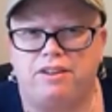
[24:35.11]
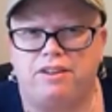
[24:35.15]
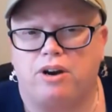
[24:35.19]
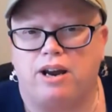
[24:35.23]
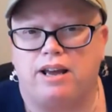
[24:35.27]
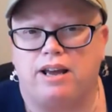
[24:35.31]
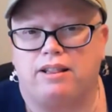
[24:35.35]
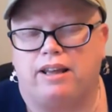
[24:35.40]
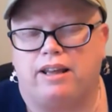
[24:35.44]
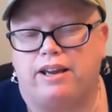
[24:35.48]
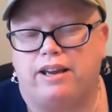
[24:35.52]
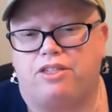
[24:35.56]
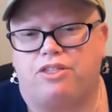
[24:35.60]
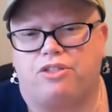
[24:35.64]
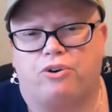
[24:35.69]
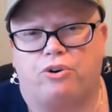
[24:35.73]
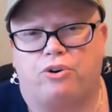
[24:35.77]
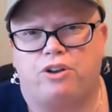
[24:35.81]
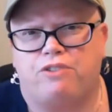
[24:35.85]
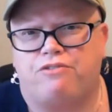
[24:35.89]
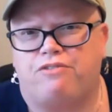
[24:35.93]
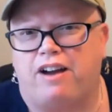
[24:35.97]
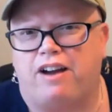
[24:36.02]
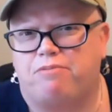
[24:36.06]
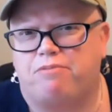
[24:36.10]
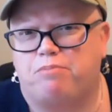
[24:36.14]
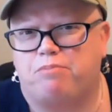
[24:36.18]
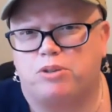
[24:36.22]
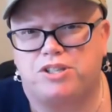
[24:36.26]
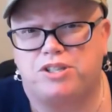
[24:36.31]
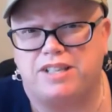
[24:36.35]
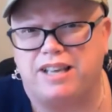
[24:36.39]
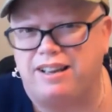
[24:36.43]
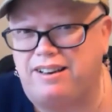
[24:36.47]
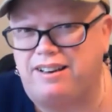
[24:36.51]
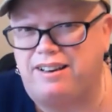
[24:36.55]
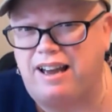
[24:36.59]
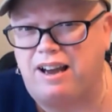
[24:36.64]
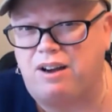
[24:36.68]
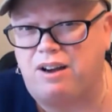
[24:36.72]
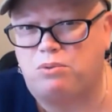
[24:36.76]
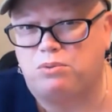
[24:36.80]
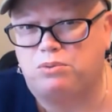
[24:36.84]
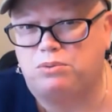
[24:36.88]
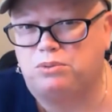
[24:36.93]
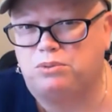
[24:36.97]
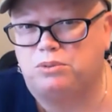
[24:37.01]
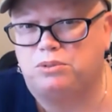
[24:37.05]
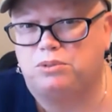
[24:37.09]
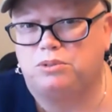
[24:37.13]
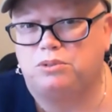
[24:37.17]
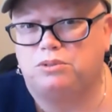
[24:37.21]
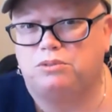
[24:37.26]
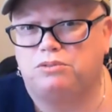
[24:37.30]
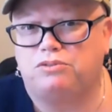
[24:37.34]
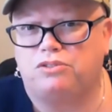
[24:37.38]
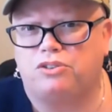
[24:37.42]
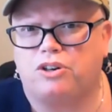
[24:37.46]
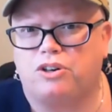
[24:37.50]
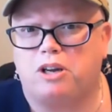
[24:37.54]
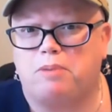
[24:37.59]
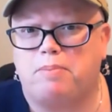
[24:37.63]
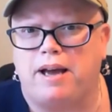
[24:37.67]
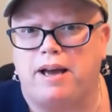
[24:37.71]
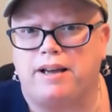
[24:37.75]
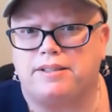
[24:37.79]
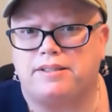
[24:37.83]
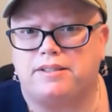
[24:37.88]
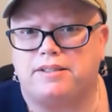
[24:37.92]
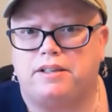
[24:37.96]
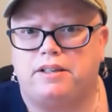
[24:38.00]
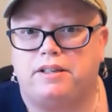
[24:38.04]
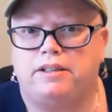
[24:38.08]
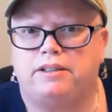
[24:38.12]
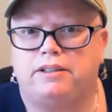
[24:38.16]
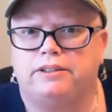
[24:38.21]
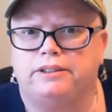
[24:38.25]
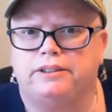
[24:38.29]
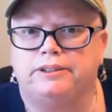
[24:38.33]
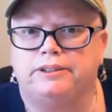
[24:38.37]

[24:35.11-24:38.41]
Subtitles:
at like 35% now for capacity.